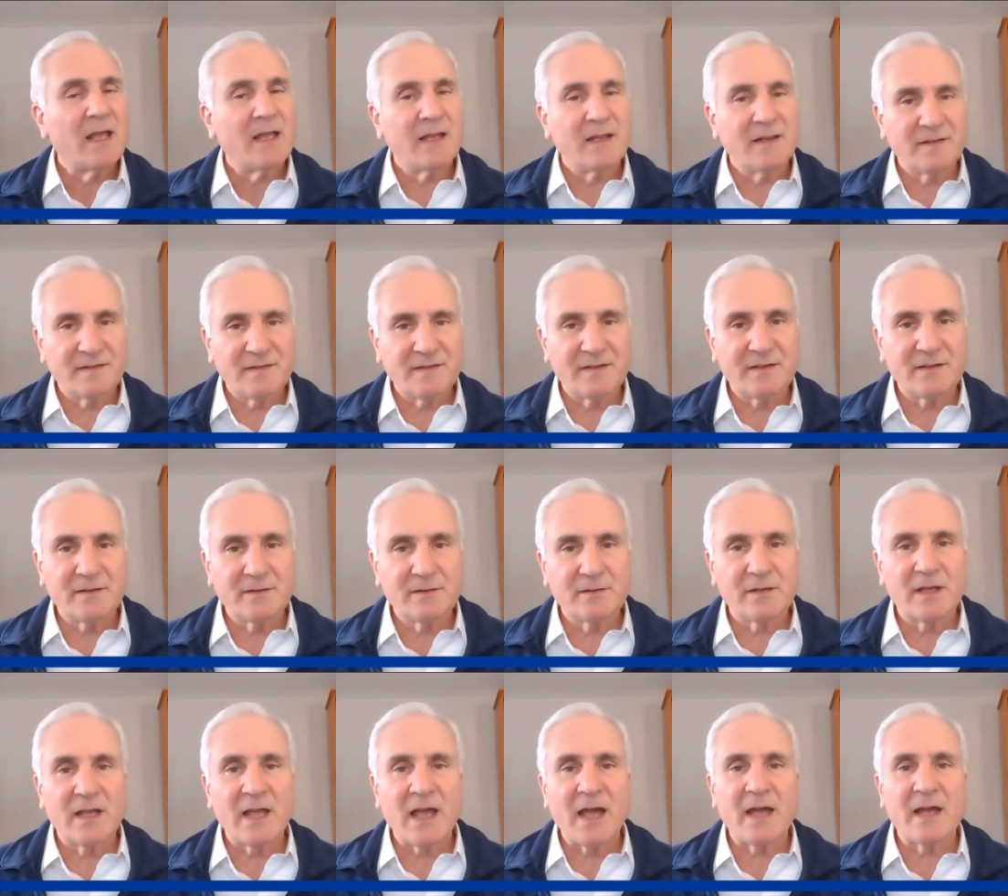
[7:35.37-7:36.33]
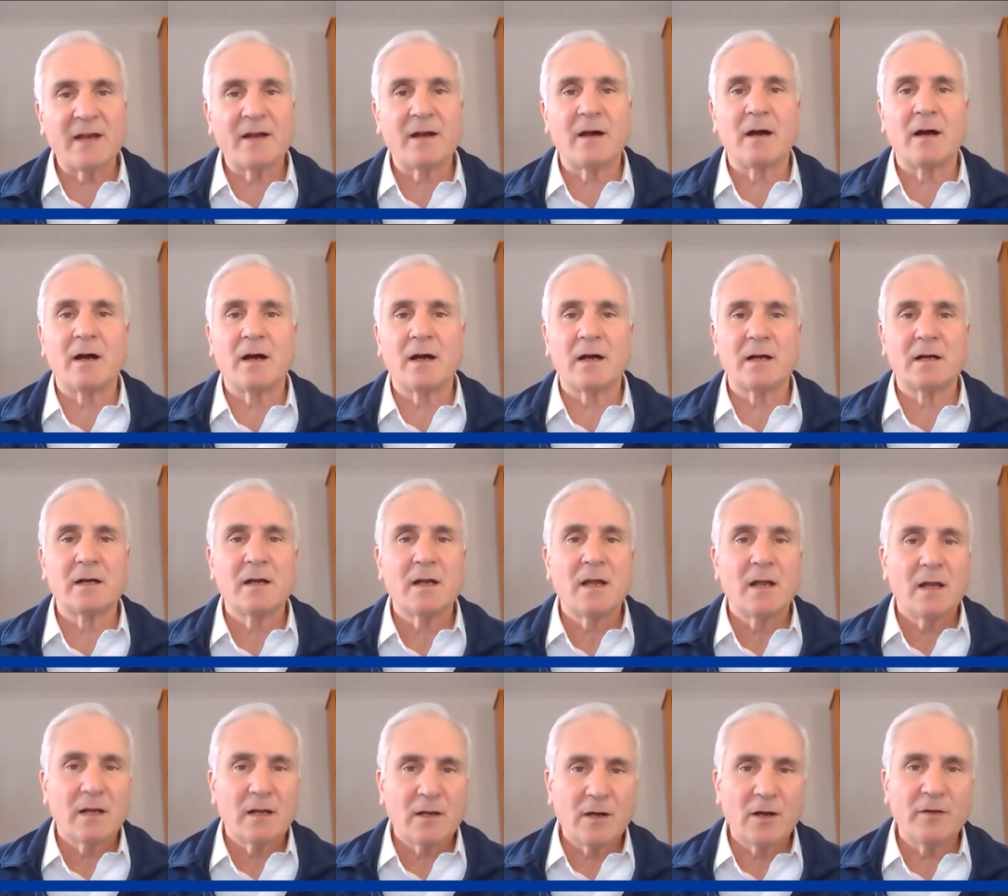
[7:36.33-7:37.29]
is to get our
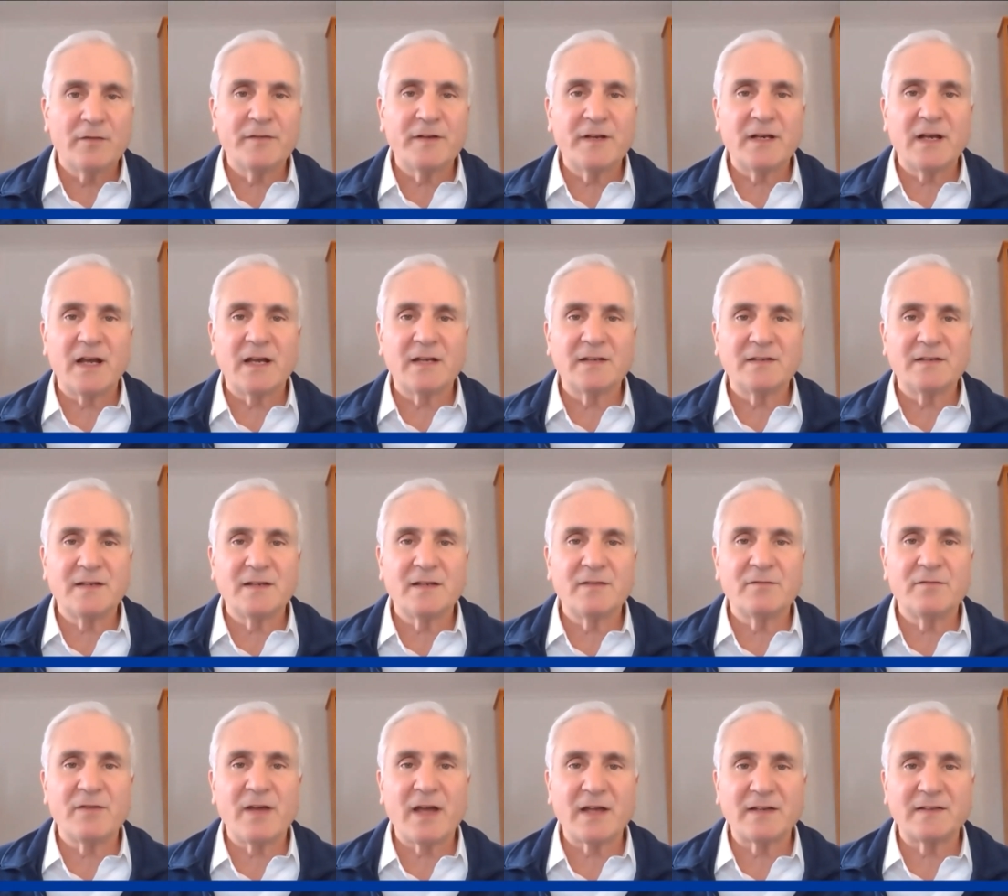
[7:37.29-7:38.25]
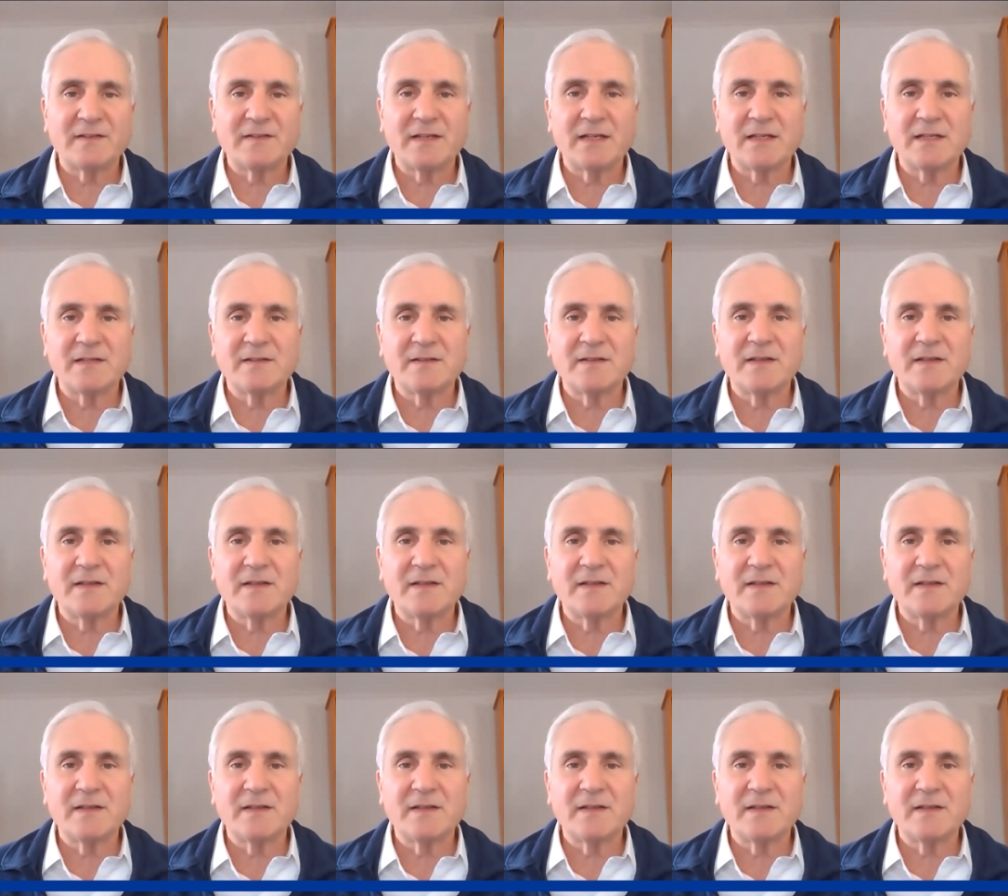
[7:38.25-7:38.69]
COVID 19 vaccine,